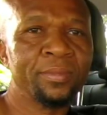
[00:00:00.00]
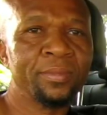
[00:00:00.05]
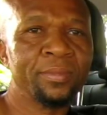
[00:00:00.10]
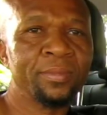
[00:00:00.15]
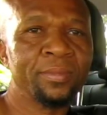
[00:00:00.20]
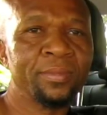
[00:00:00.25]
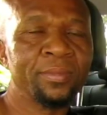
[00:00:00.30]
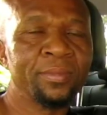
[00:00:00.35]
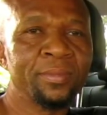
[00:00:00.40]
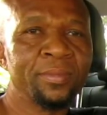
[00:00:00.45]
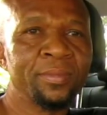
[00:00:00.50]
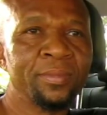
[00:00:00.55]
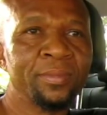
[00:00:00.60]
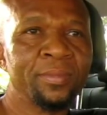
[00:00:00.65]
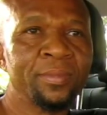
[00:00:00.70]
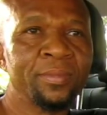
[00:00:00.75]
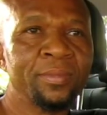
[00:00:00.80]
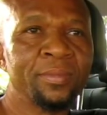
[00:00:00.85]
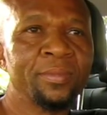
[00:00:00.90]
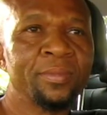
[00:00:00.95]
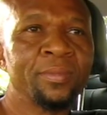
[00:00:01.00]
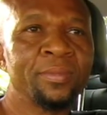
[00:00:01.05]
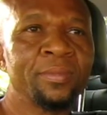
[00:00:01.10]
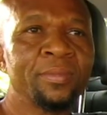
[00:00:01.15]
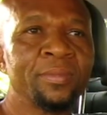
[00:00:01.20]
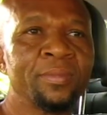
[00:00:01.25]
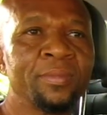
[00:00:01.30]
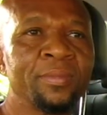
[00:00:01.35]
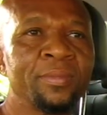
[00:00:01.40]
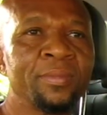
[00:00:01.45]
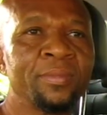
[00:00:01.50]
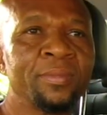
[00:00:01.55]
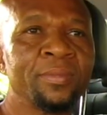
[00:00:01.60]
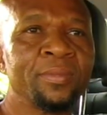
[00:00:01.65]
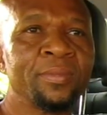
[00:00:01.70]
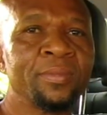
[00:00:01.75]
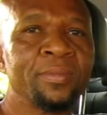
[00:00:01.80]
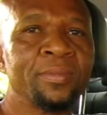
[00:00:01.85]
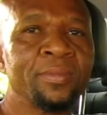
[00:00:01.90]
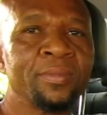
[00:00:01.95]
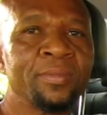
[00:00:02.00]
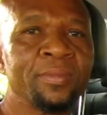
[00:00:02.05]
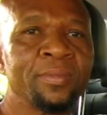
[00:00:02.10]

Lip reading: The person shown says nothing.